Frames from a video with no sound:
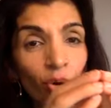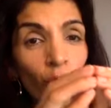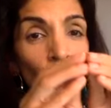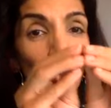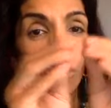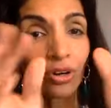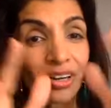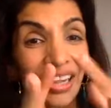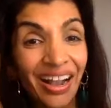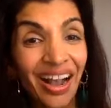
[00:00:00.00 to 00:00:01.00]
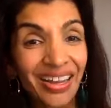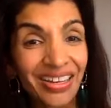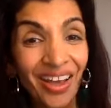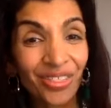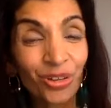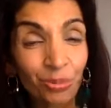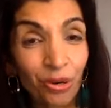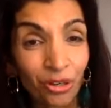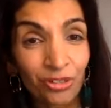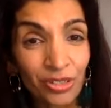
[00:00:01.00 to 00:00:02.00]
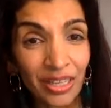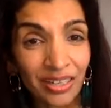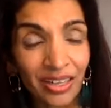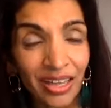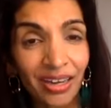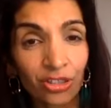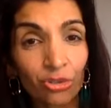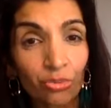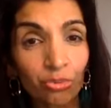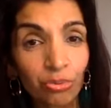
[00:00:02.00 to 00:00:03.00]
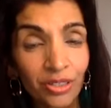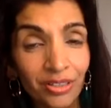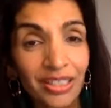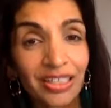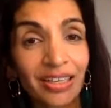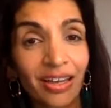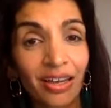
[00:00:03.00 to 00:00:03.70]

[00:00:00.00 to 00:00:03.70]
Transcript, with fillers: or another person. And it's really